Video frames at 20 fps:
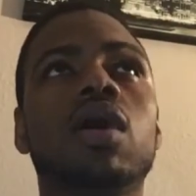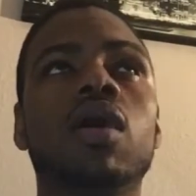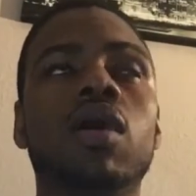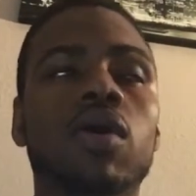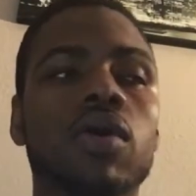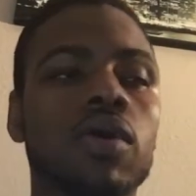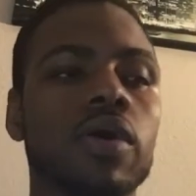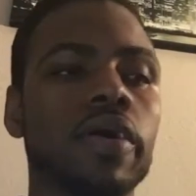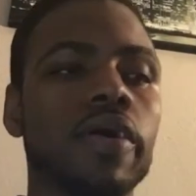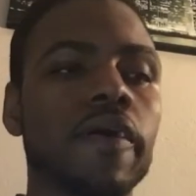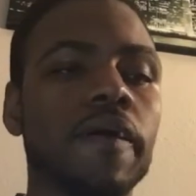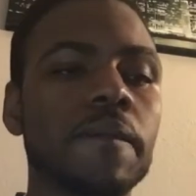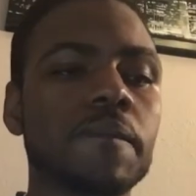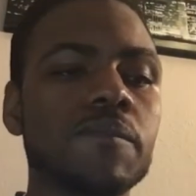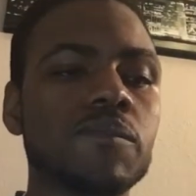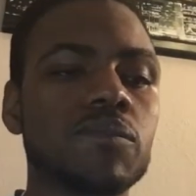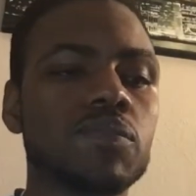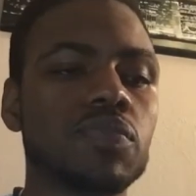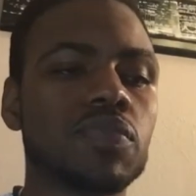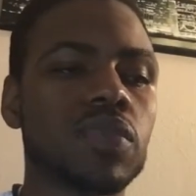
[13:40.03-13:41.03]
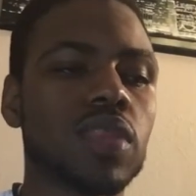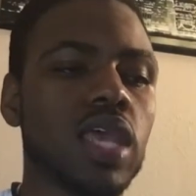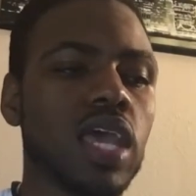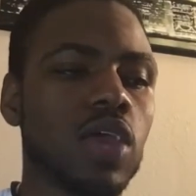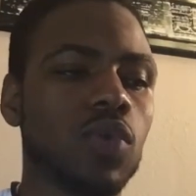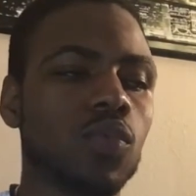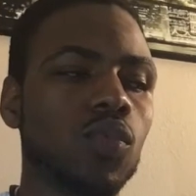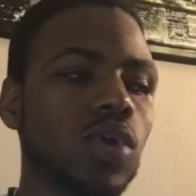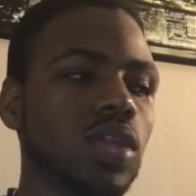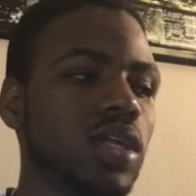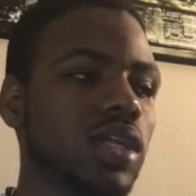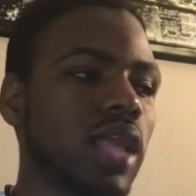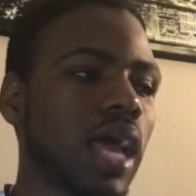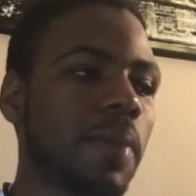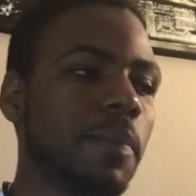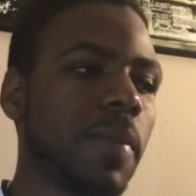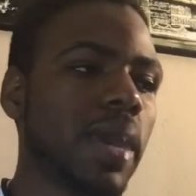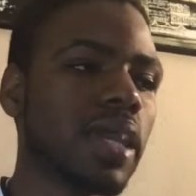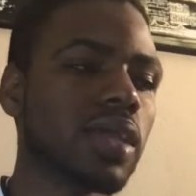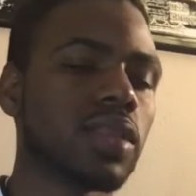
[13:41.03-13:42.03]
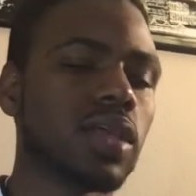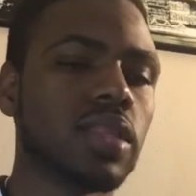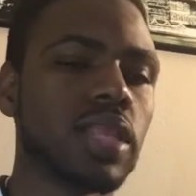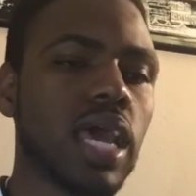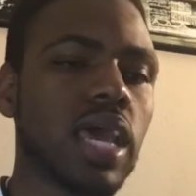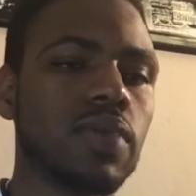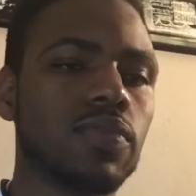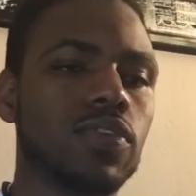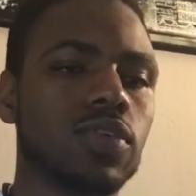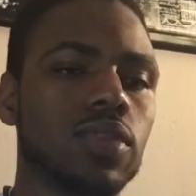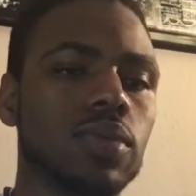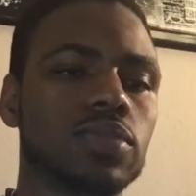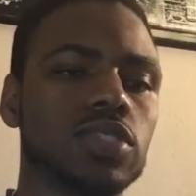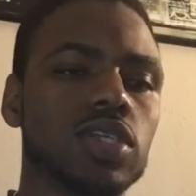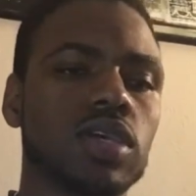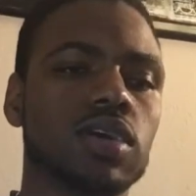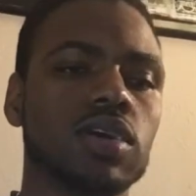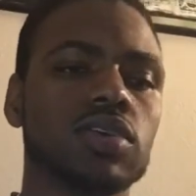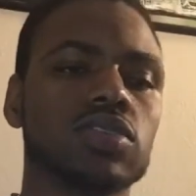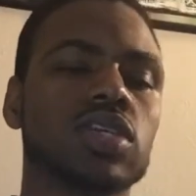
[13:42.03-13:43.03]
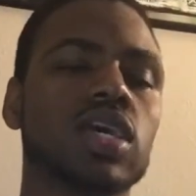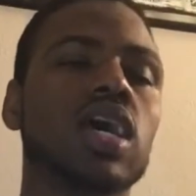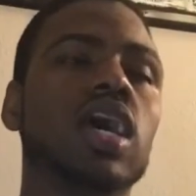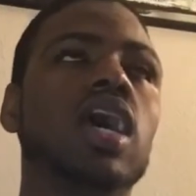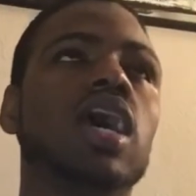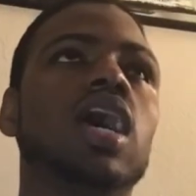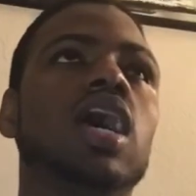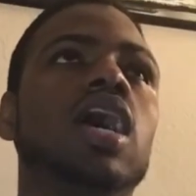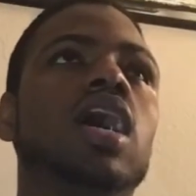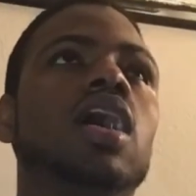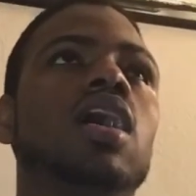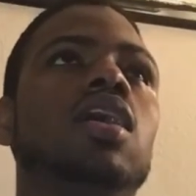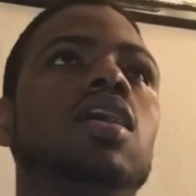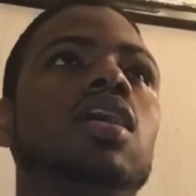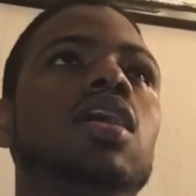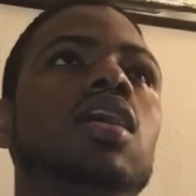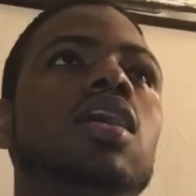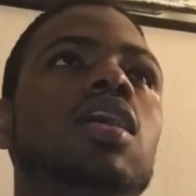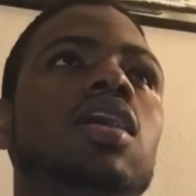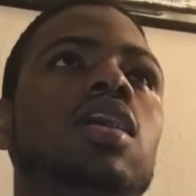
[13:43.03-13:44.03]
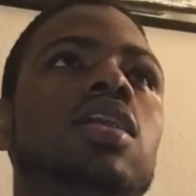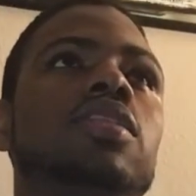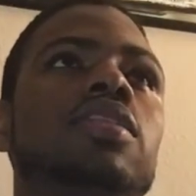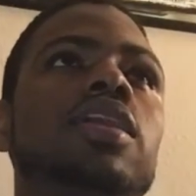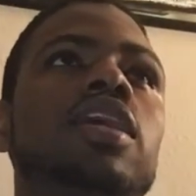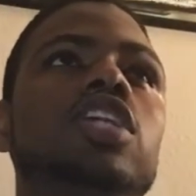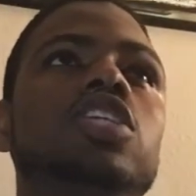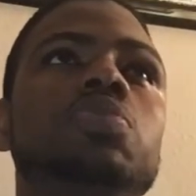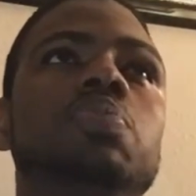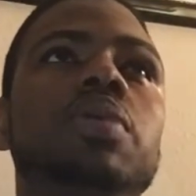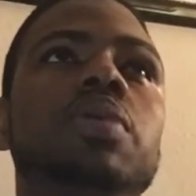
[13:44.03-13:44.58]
hard and really making a name for themselves. This